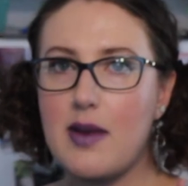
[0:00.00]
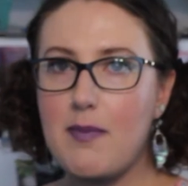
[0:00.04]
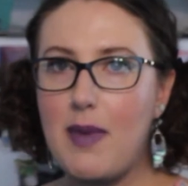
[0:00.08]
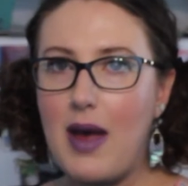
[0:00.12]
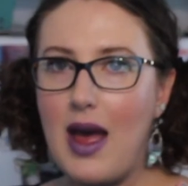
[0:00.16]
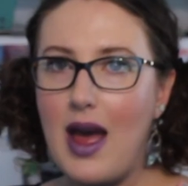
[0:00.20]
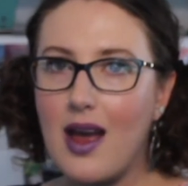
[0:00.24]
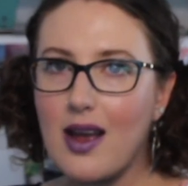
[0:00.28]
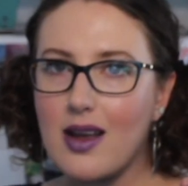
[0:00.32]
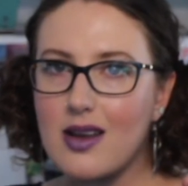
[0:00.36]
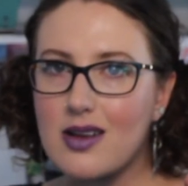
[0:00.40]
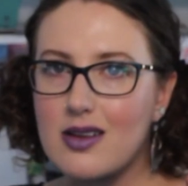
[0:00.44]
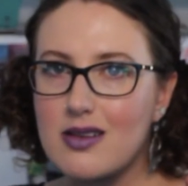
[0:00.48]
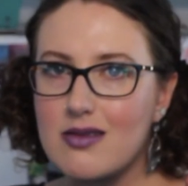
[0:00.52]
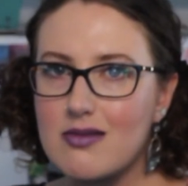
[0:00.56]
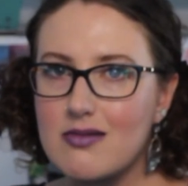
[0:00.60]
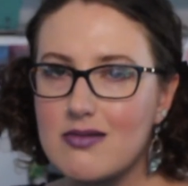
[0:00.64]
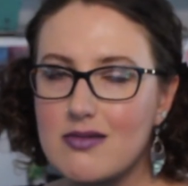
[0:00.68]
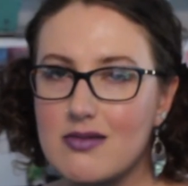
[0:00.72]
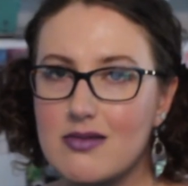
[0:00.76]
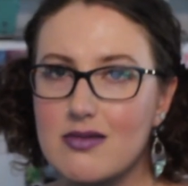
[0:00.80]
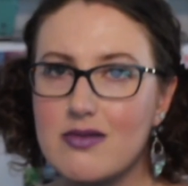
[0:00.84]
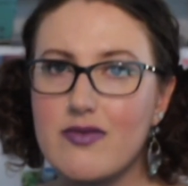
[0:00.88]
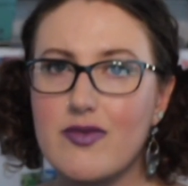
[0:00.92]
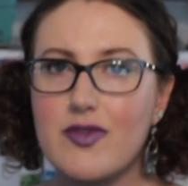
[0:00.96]
I'm back.
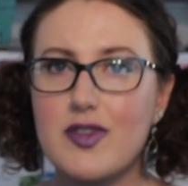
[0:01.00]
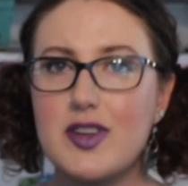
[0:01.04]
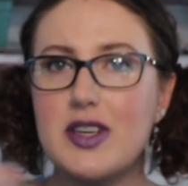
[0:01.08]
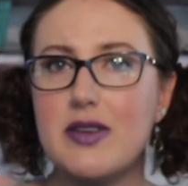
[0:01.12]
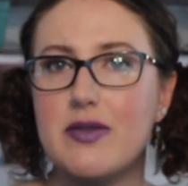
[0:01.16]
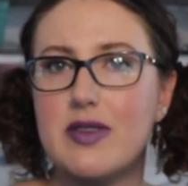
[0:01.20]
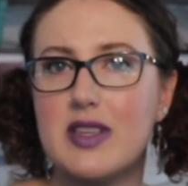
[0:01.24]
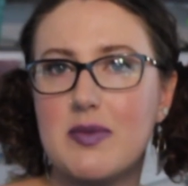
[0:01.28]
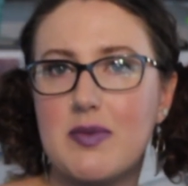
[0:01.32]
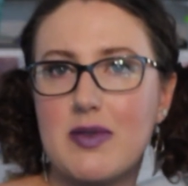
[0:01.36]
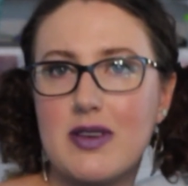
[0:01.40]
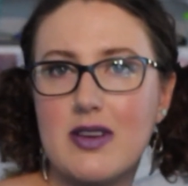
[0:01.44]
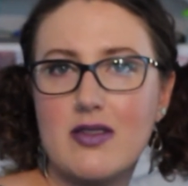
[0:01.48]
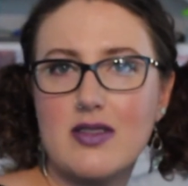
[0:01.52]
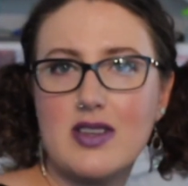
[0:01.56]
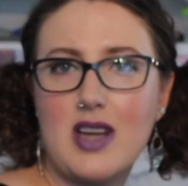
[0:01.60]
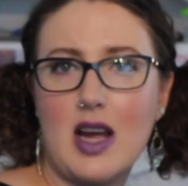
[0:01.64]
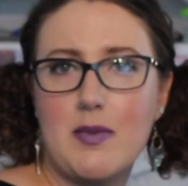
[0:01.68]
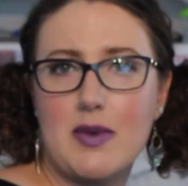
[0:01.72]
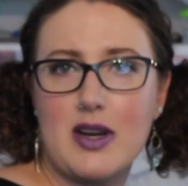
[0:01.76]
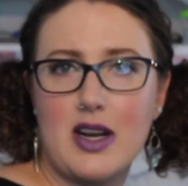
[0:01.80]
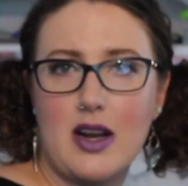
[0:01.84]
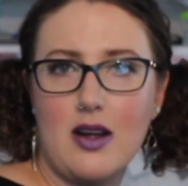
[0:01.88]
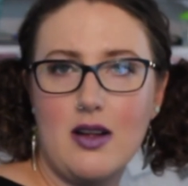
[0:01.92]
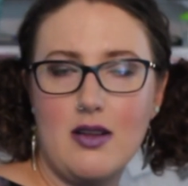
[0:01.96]
For you, it's been no
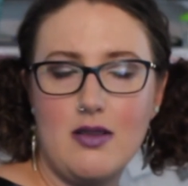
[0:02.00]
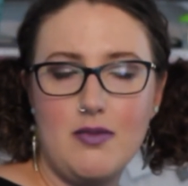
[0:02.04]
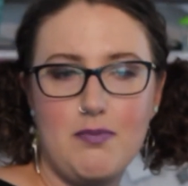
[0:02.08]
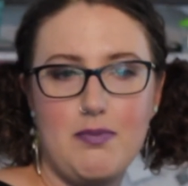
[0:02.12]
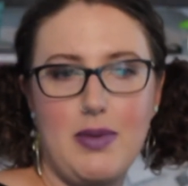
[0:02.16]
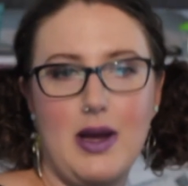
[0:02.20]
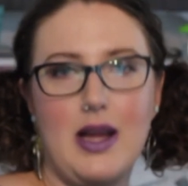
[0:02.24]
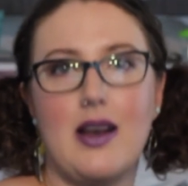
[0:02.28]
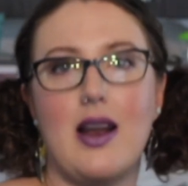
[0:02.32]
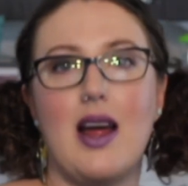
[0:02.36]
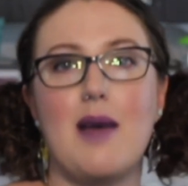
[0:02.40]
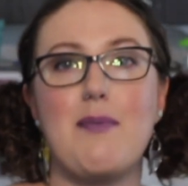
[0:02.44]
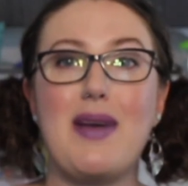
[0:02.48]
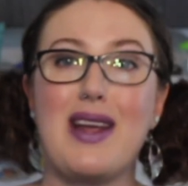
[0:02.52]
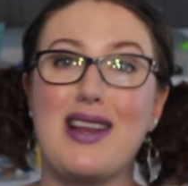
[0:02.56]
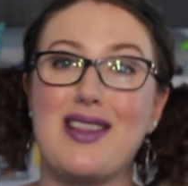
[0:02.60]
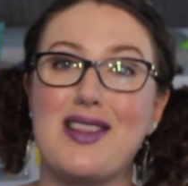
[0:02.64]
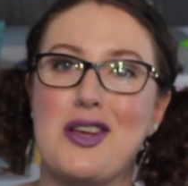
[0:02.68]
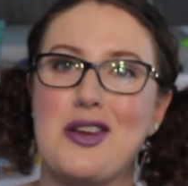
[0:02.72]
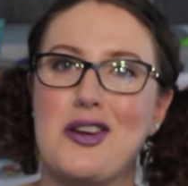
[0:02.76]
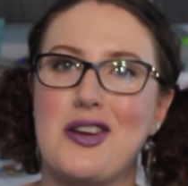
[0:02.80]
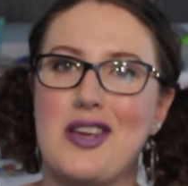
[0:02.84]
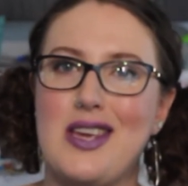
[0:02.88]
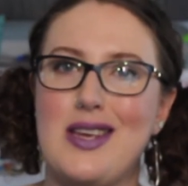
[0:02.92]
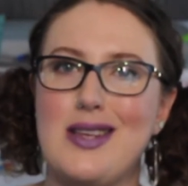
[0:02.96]
time at all, but I baked
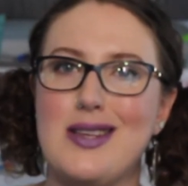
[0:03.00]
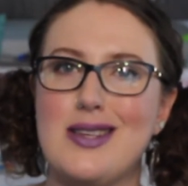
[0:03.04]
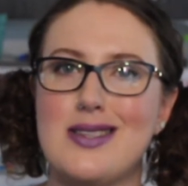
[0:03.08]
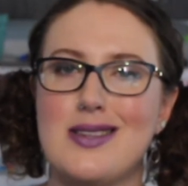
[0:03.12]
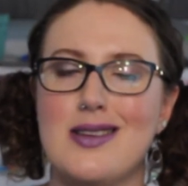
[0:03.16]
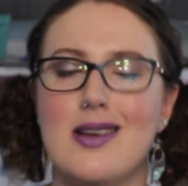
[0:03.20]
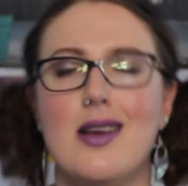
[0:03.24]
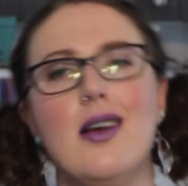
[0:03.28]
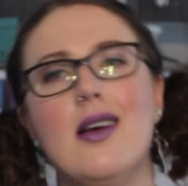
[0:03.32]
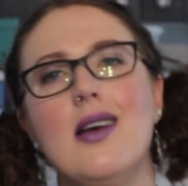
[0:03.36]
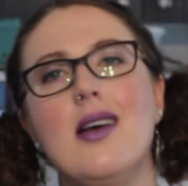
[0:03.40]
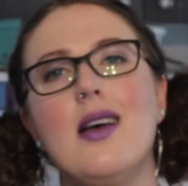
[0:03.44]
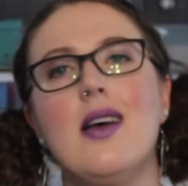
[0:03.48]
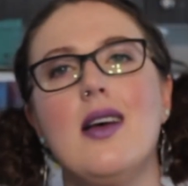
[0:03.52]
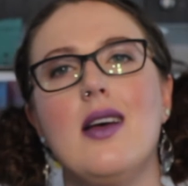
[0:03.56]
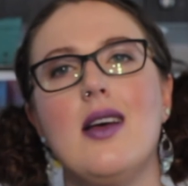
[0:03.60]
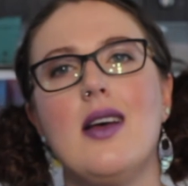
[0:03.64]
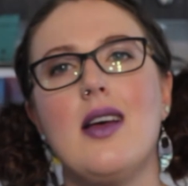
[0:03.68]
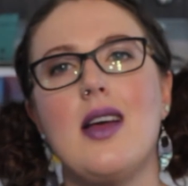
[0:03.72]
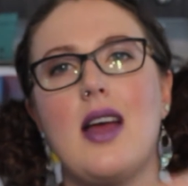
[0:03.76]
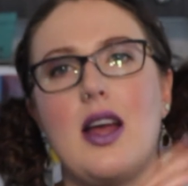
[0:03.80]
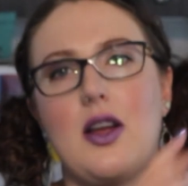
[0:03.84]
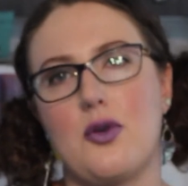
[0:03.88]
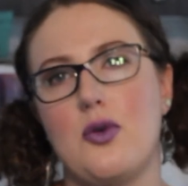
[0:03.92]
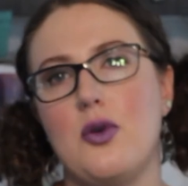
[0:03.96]
the cookies
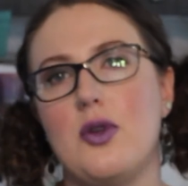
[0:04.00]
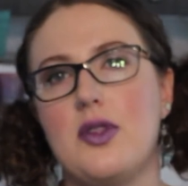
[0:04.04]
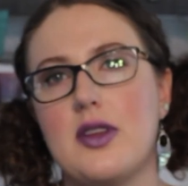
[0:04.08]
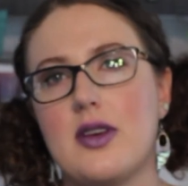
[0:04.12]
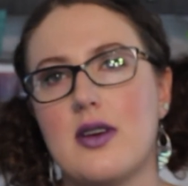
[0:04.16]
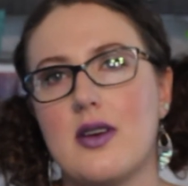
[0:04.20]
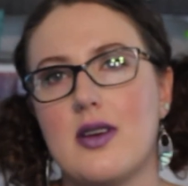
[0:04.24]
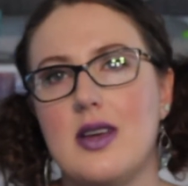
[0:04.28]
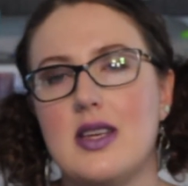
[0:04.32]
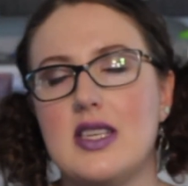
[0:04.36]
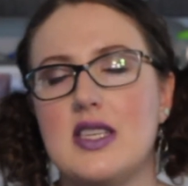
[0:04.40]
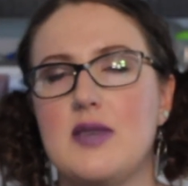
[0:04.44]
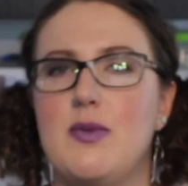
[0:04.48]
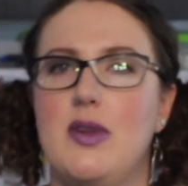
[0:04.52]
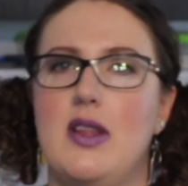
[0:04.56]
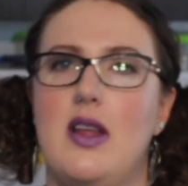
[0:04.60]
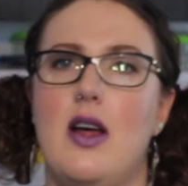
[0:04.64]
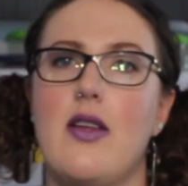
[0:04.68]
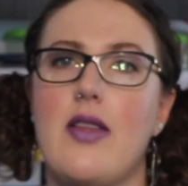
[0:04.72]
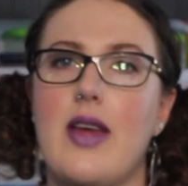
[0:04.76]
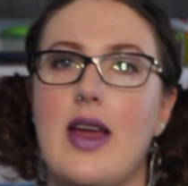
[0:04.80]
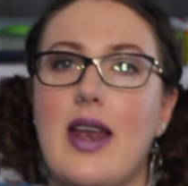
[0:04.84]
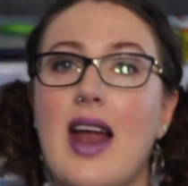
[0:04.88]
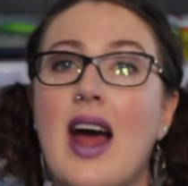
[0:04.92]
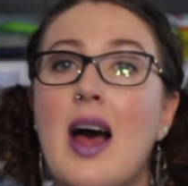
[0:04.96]
and cooled the cookies and
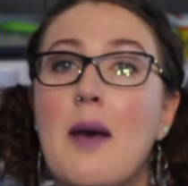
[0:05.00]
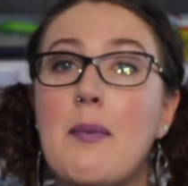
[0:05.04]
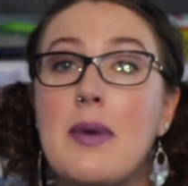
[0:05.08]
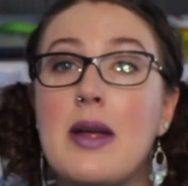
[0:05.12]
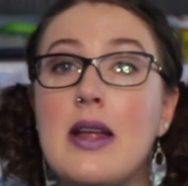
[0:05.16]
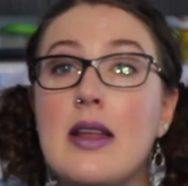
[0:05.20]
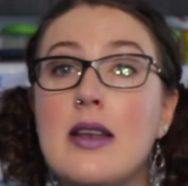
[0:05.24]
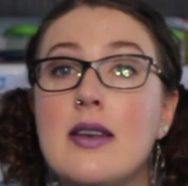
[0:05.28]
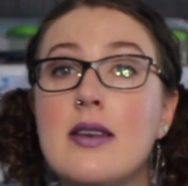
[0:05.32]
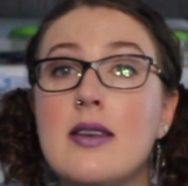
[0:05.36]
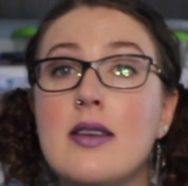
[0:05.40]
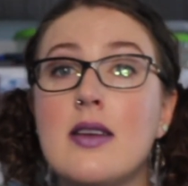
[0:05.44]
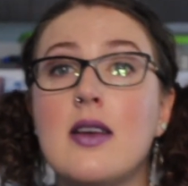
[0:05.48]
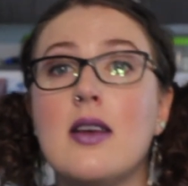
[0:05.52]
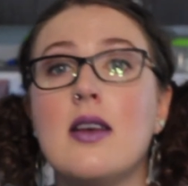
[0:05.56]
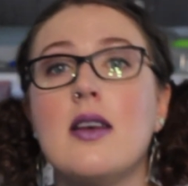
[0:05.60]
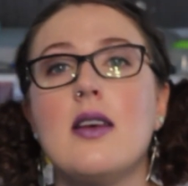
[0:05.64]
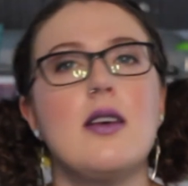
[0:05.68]
all that happened.